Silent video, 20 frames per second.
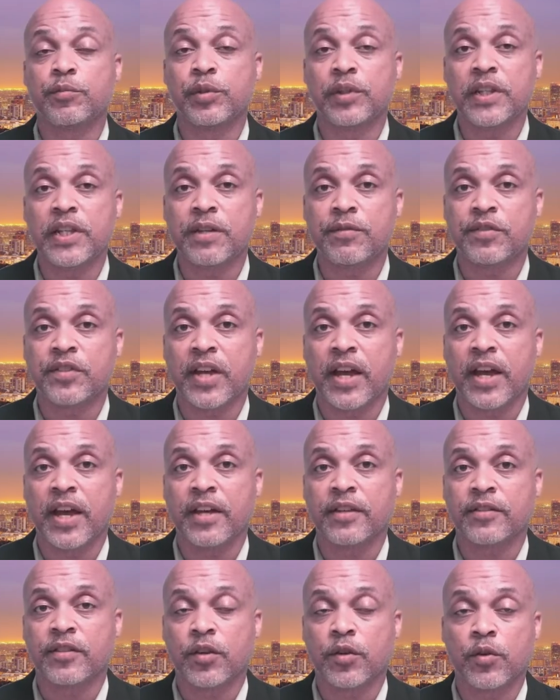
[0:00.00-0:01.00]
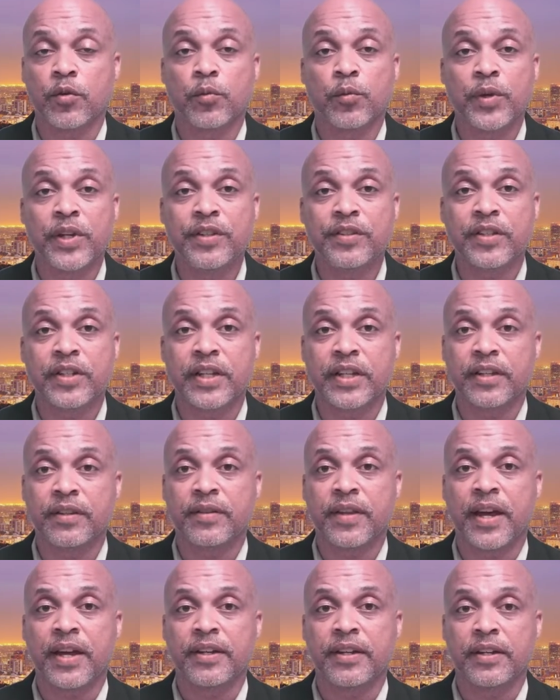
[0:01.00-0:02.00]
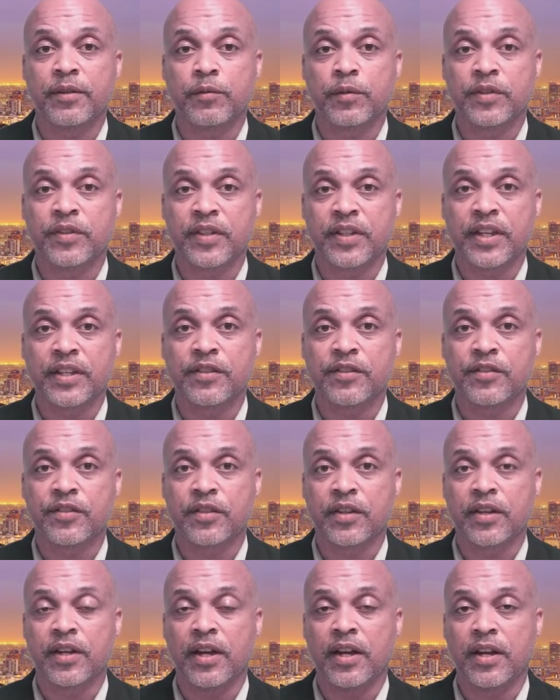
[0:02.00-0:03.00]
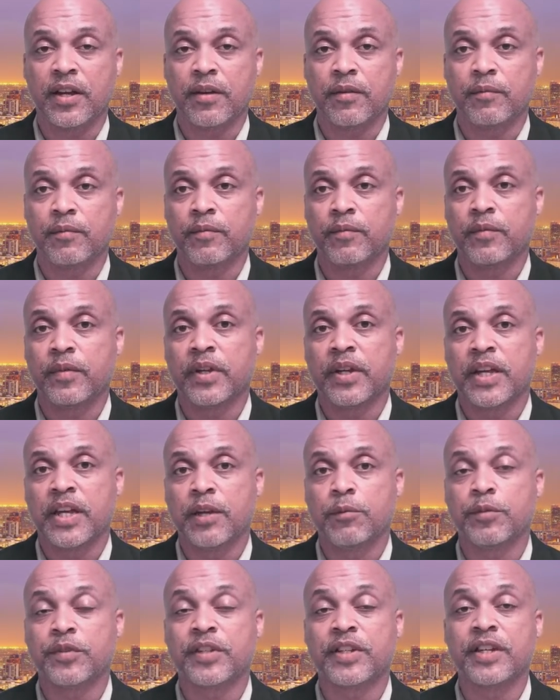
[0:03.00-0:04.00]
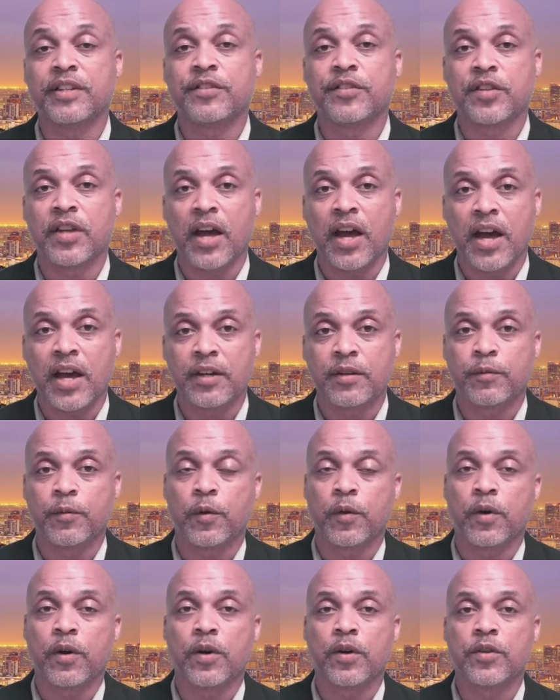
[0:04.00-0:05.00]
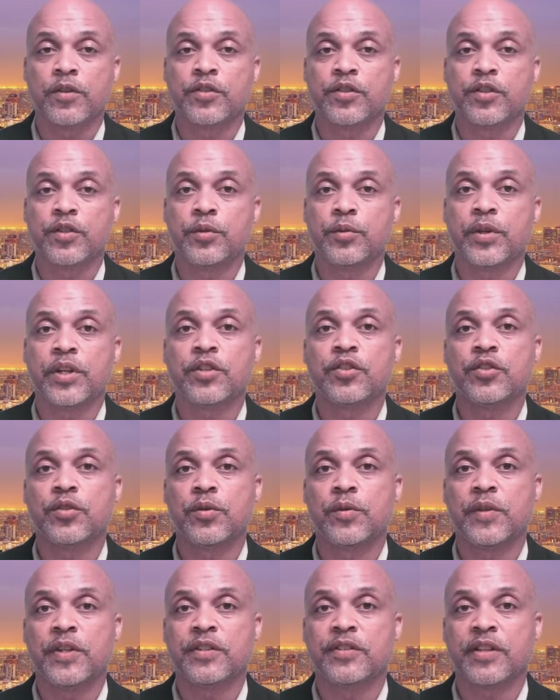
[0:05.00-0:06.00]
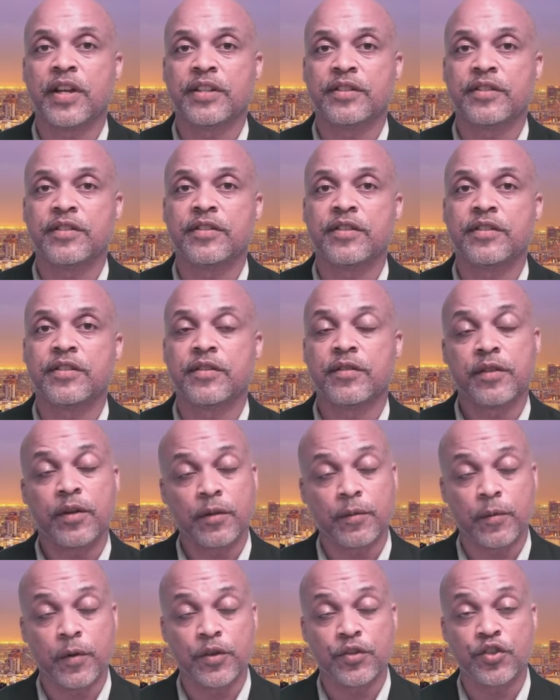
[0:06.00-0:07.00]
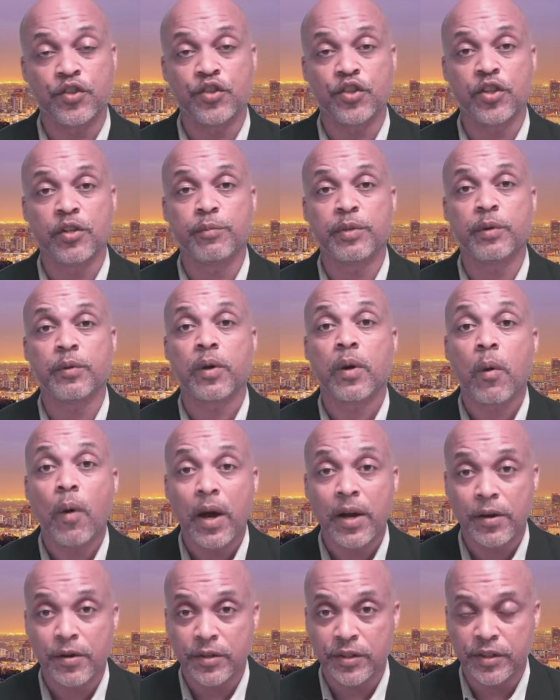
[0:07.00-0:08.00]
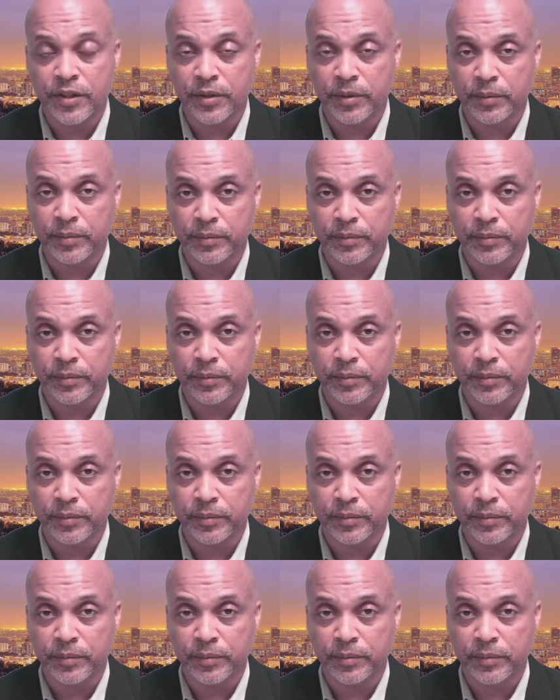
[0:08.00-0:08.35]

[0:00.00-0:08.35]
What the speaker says: beliefs as her reasoning that it was against God for her to issue these licenses, and therefore she shouldn't be required to.